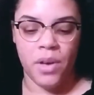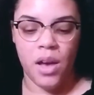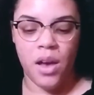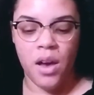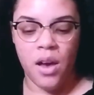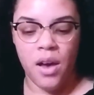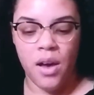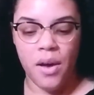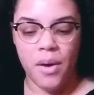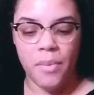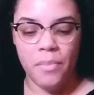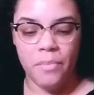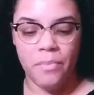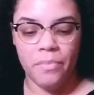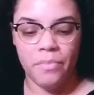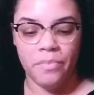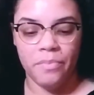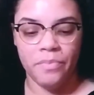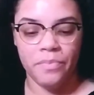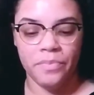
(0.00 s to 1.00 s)
Um,
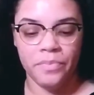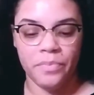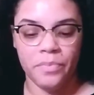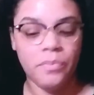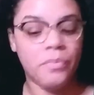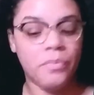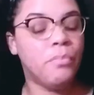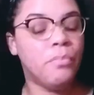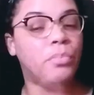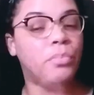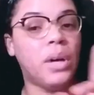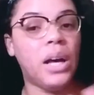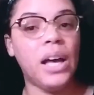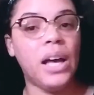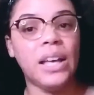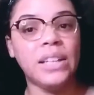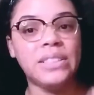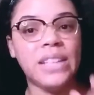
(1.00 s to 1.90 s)
but